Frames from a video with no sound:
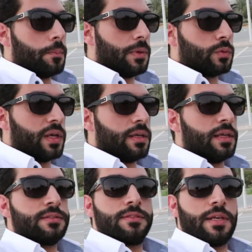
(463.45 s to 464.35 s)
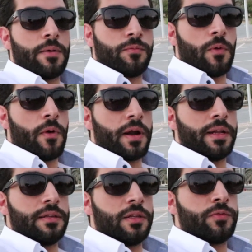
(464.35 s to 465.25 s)
between this M4
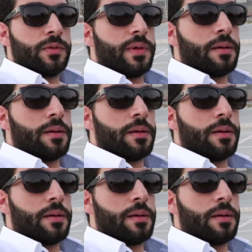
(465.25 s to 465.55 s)
and different